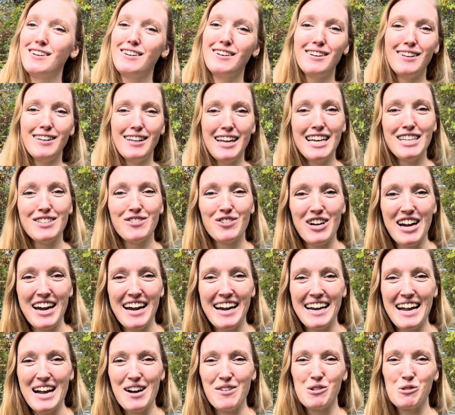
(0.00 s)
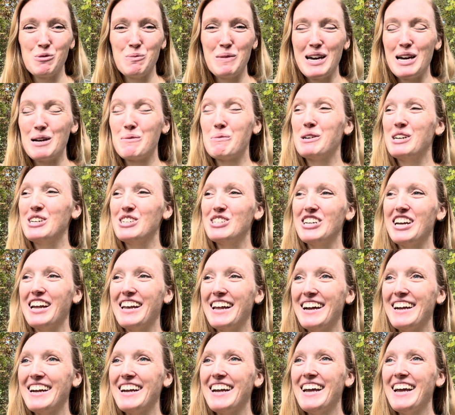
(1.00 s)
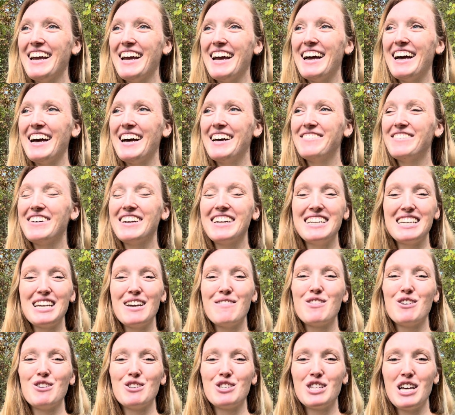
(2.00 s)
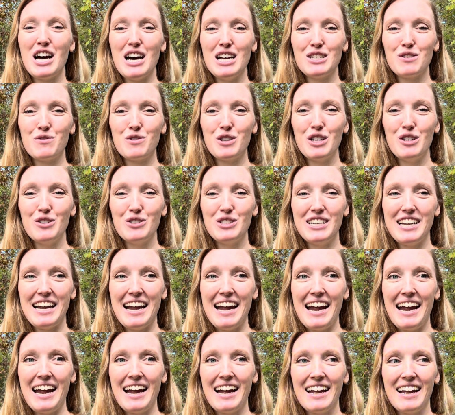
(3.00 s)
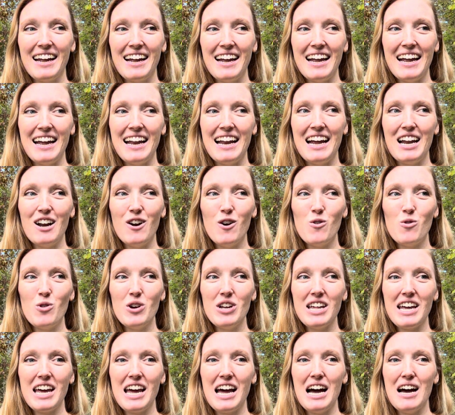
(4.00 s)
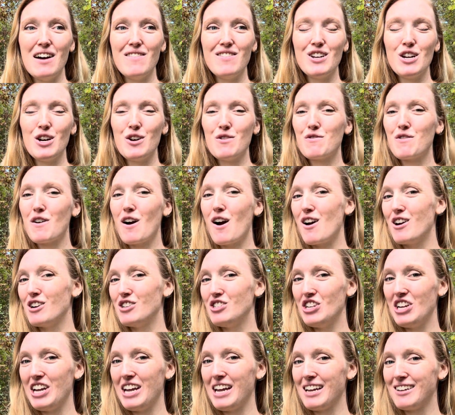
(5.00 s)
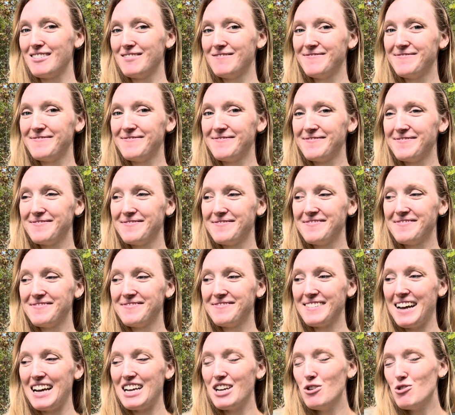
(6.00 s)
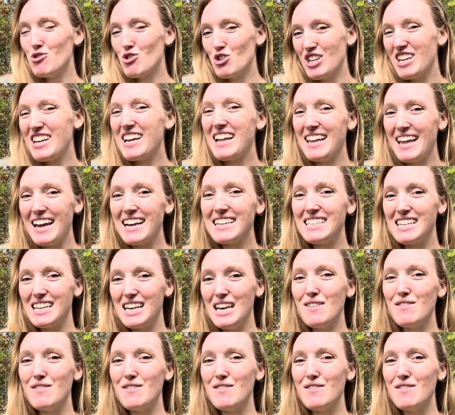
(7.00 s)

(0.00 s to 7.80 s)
thanks for hanging out with me. I appreciate it. I wanted to give those thoughts for you today. And I don't really have an overarching, usually I like to give